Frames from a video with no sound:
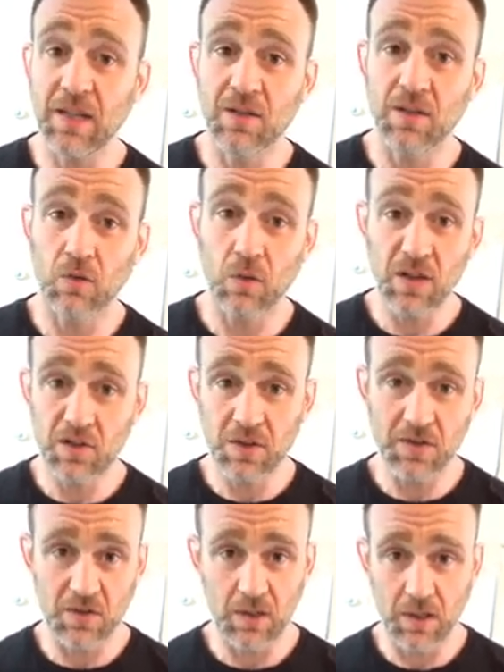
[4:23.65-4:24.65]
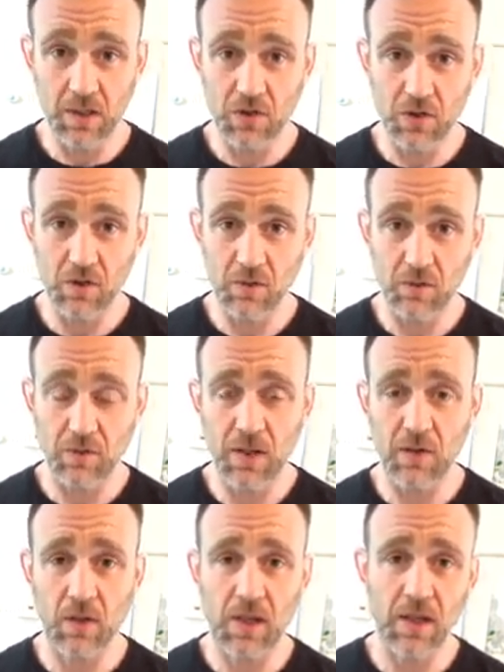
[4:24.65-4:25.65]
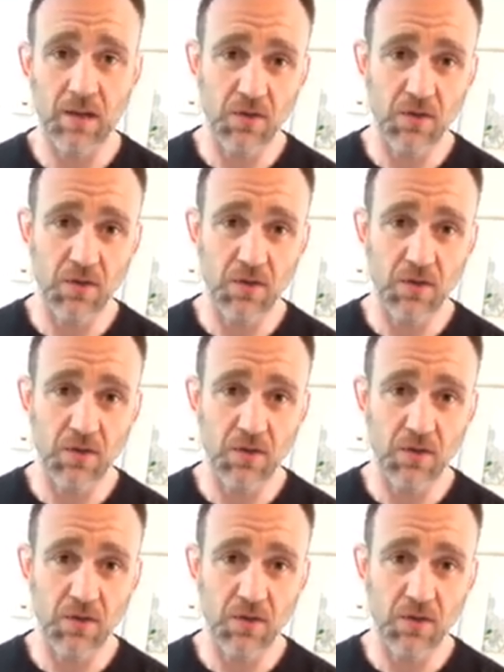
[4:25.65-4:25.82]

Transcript: integration stage, the final I.